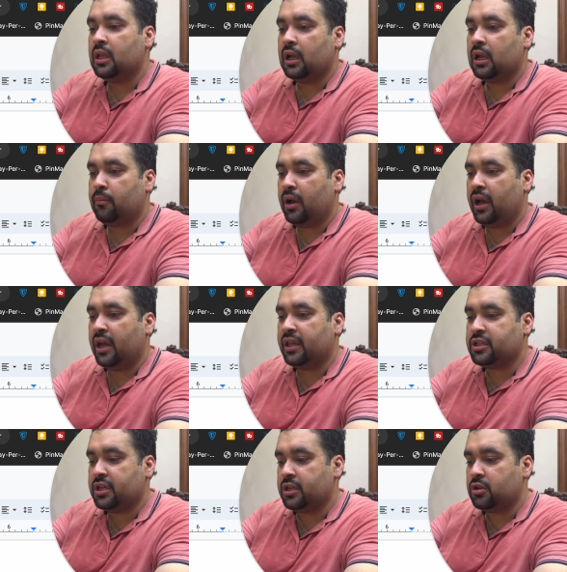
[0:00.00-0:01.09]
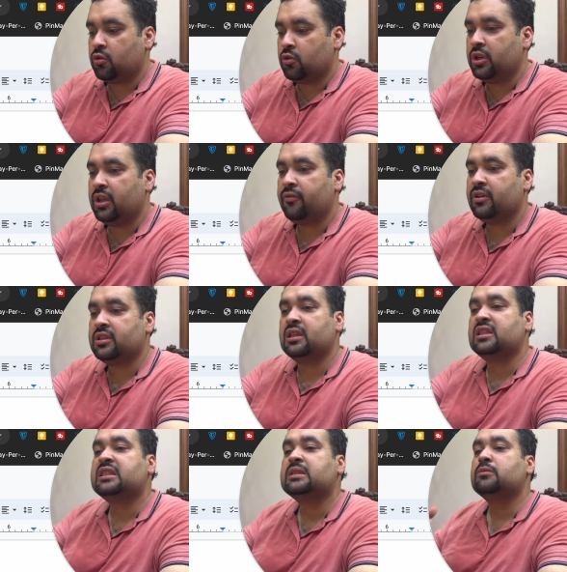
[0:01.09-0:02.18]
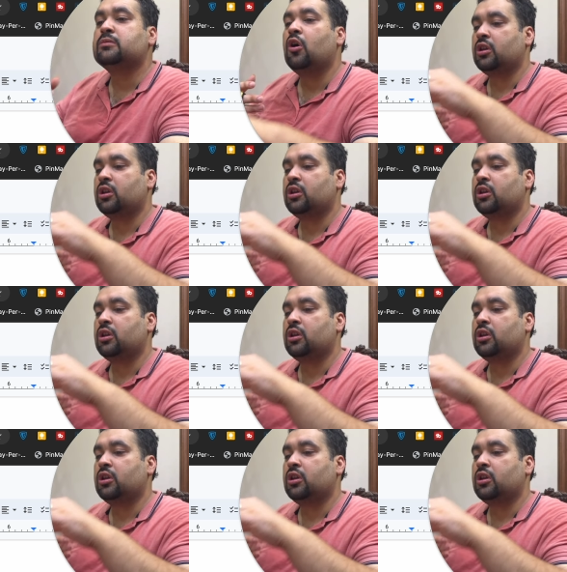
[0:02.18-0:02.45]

a minor change only if it's in a small